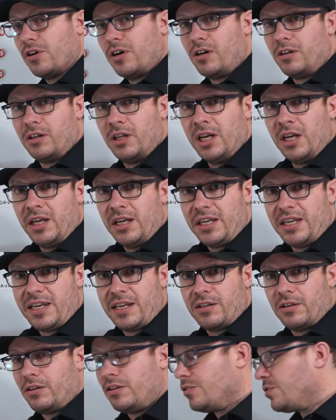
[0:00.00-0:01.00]
all
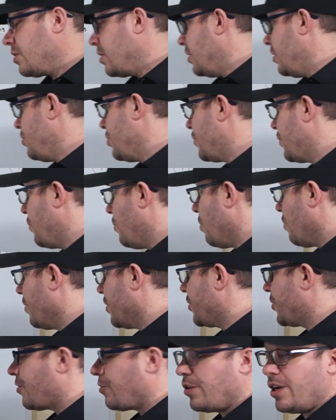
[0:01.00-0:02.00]
Eagles loose
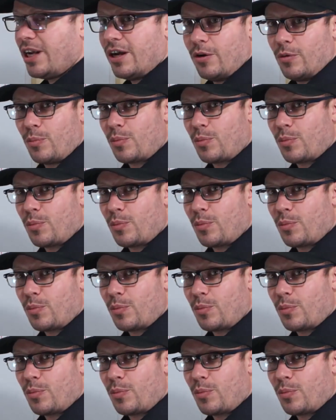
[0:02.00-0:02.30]
forward trio.